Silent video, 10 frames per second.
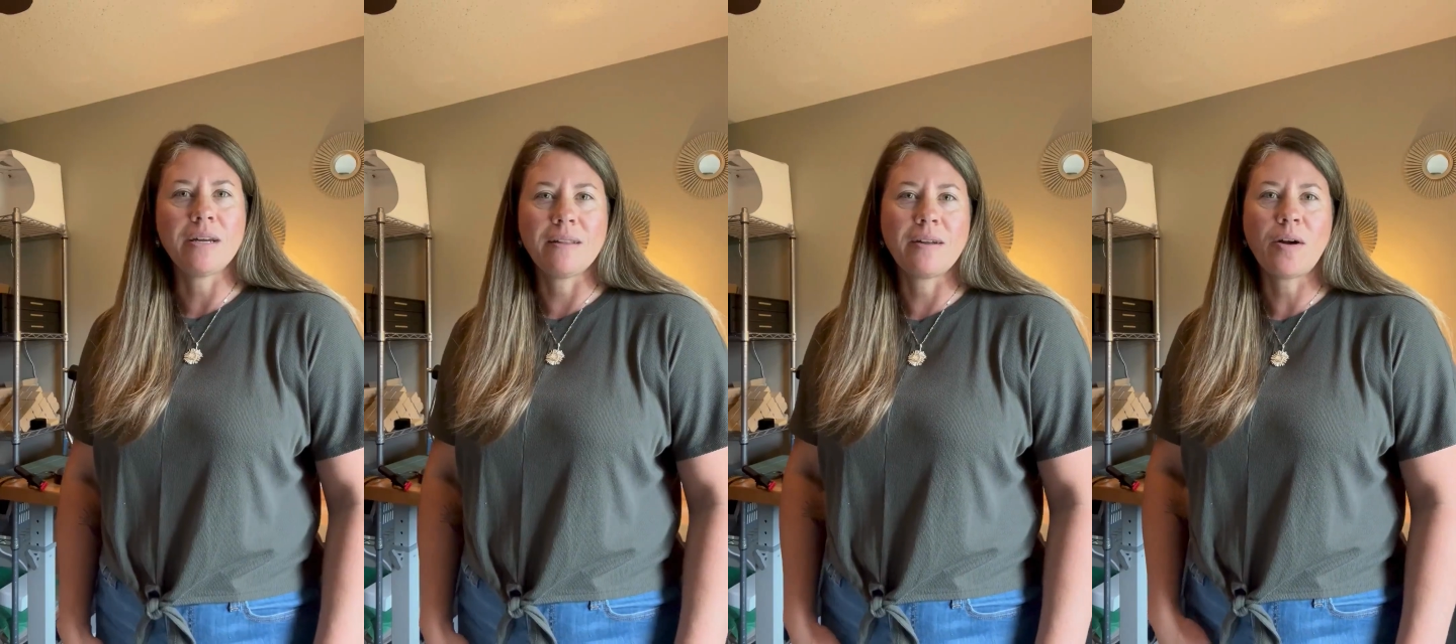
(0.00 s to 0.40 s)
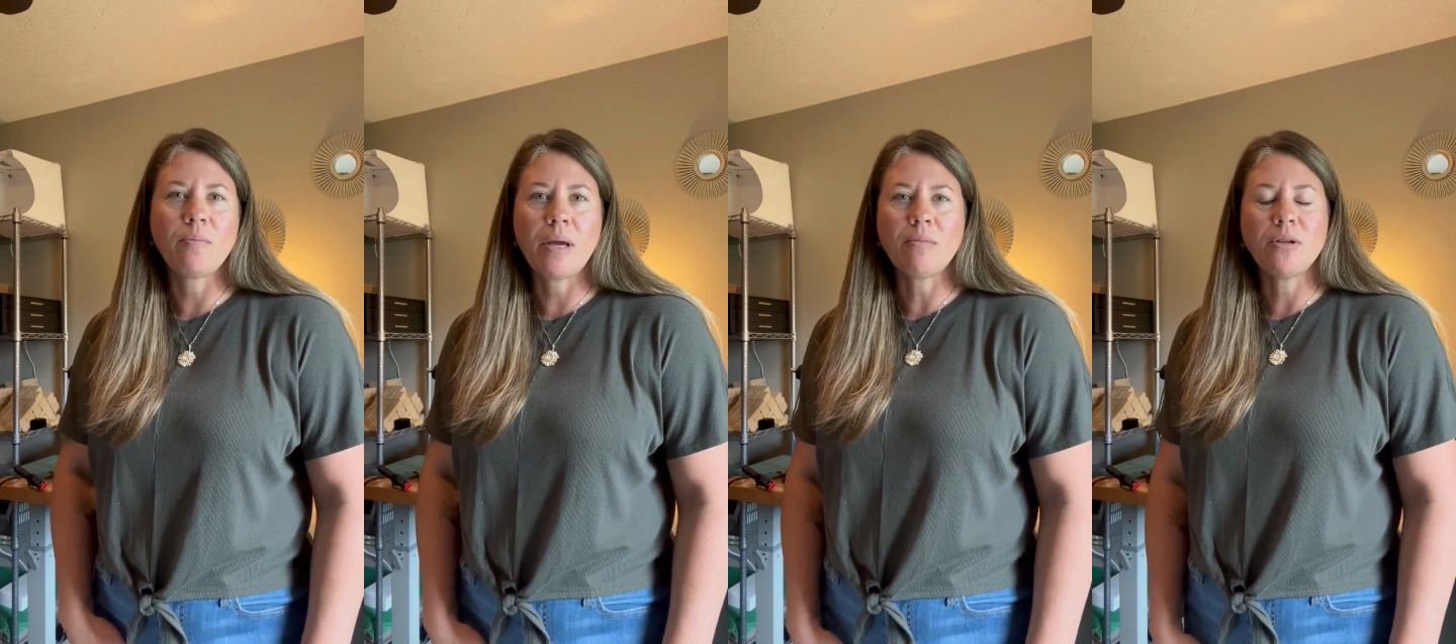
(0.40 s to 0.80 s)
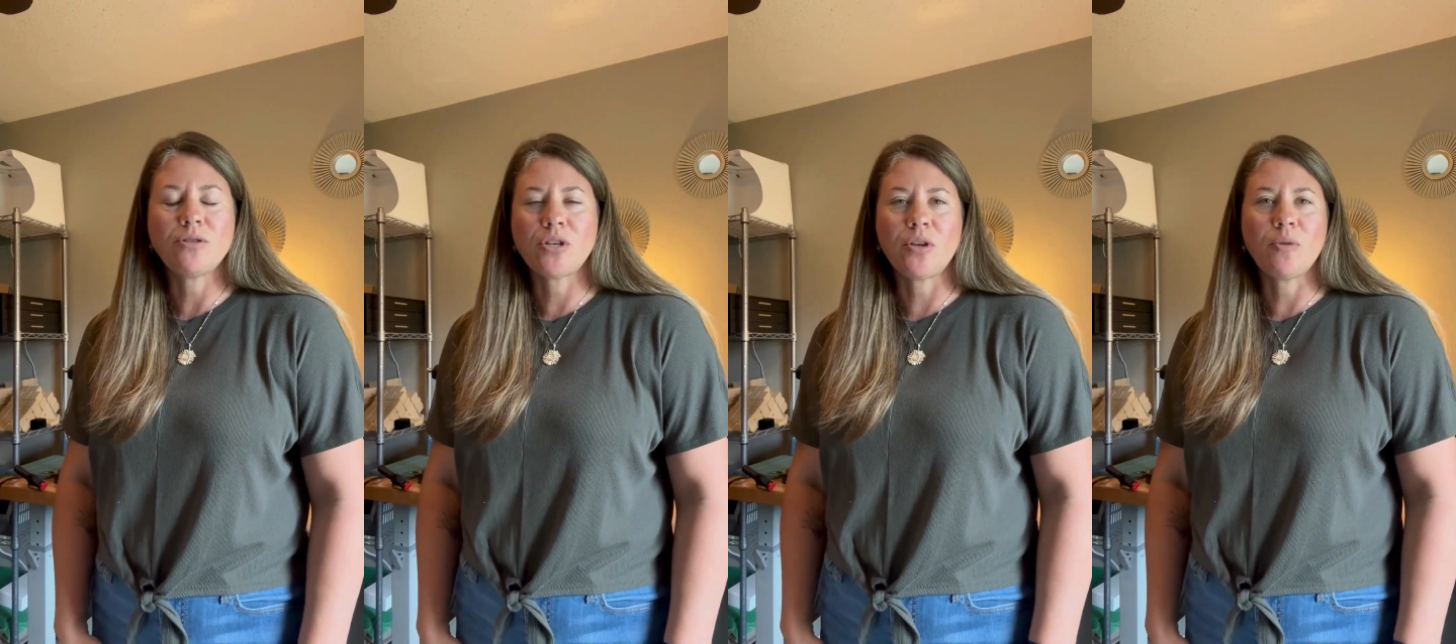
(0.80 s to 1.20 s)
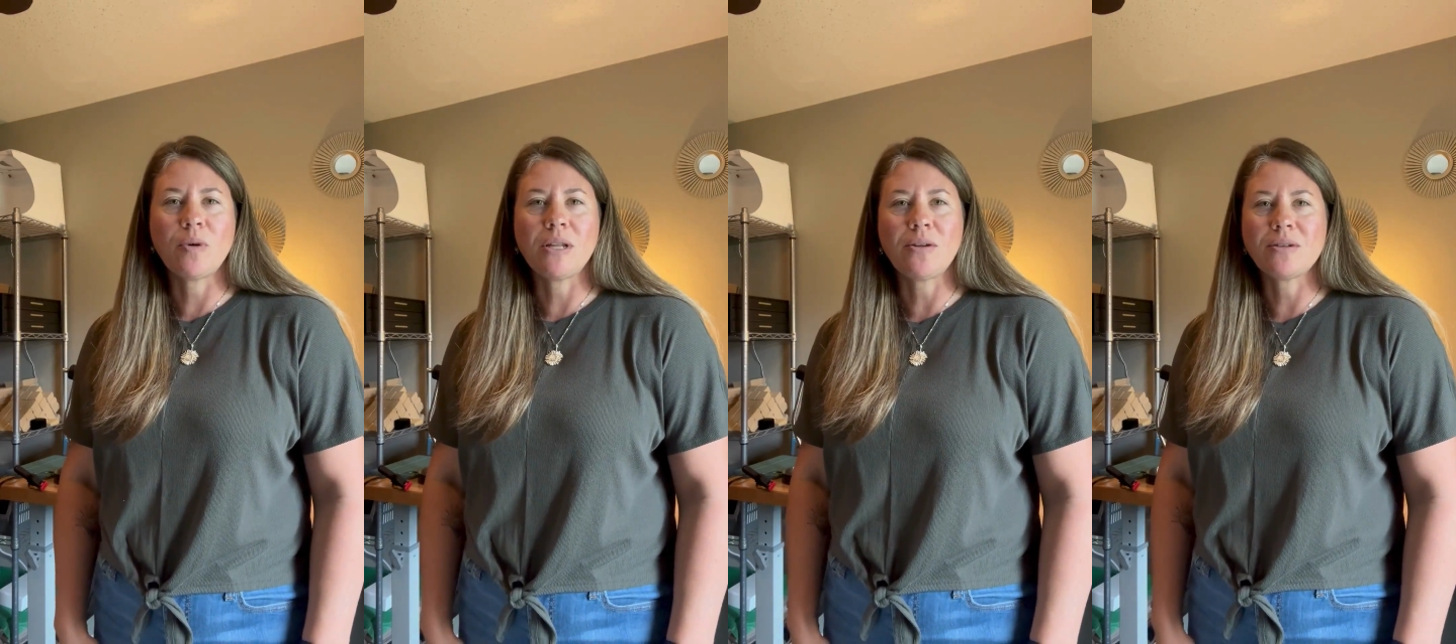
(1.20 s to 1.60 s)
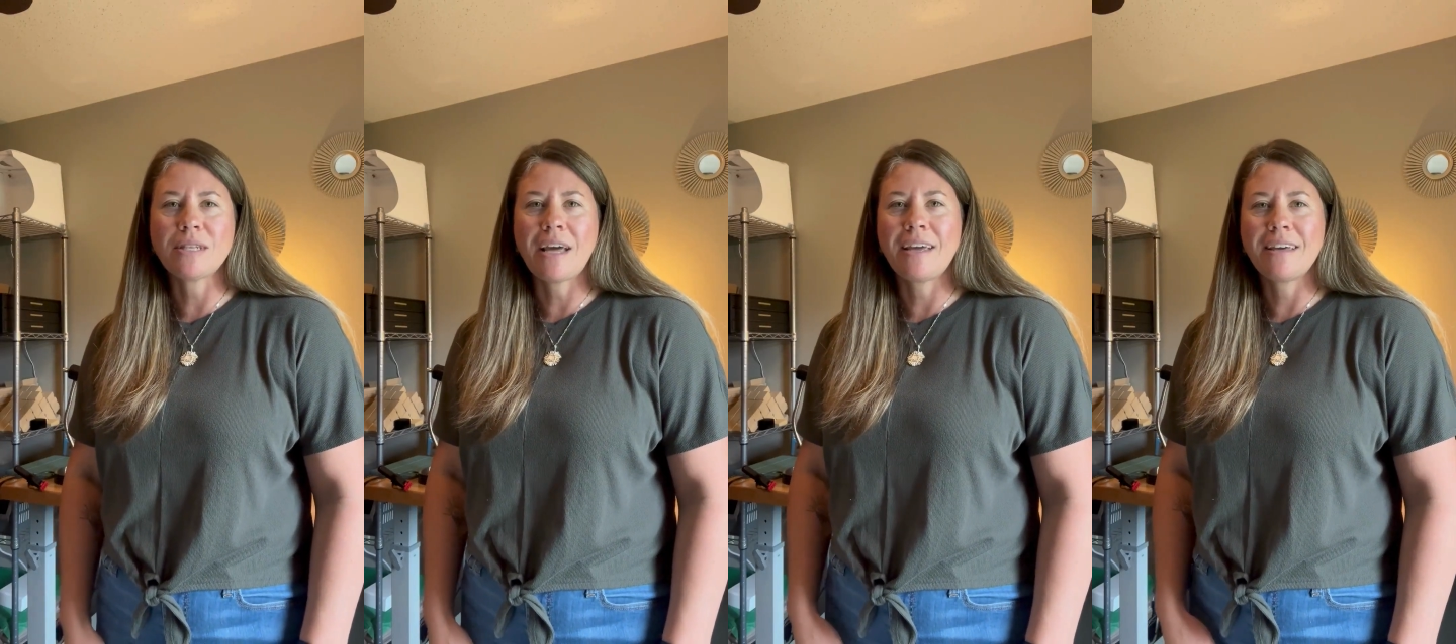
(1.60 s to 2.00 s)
and then I'll be able to show you what it looks like.